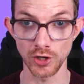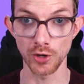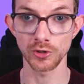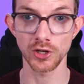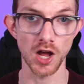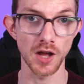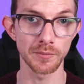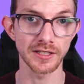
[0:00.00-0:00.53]

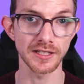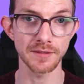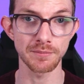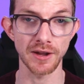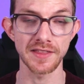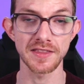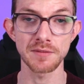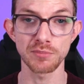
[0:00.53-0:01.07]
known commonly
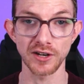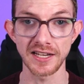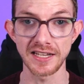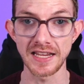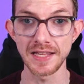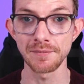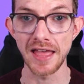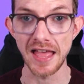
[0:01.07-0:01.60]
by the
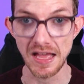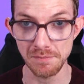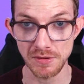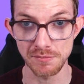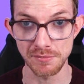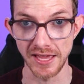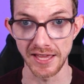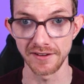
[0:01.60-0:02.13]
brand name
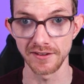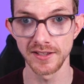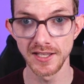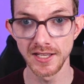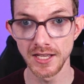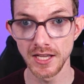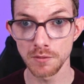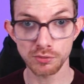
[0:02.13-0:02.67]
EpiPen.
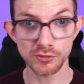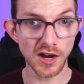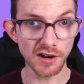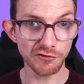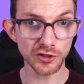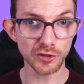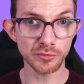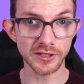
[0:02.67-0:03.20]

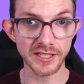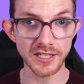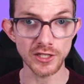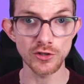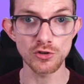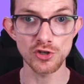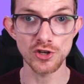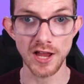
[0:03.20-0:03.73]
Preferably,
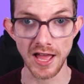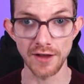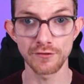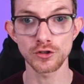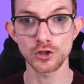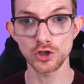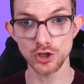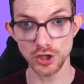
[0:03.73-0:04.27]
you should
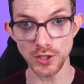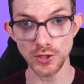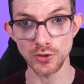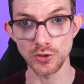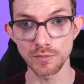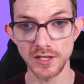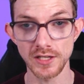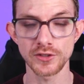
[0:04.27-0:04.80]
have
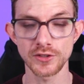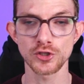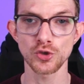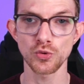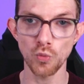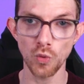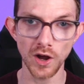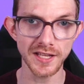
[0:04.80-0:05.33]
two, because
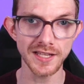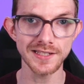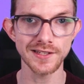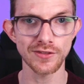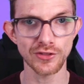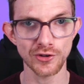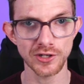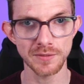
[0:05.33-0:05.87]
20
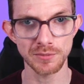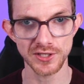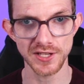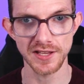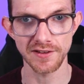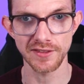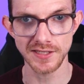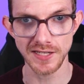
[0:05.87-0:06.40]
to
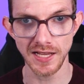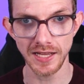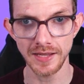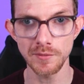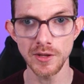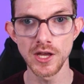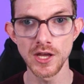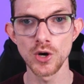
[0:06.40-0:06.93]
30% of the
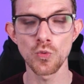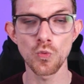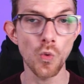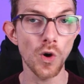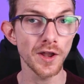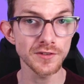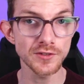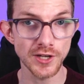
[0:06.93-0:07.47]
time,
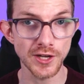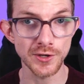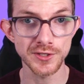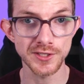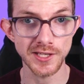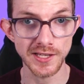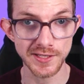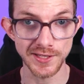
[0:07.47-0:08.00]
one
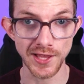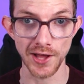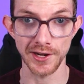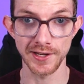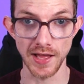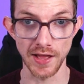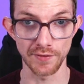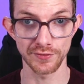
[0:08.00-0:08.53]
dose is
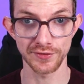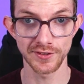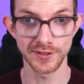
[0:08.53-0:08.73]
not enough.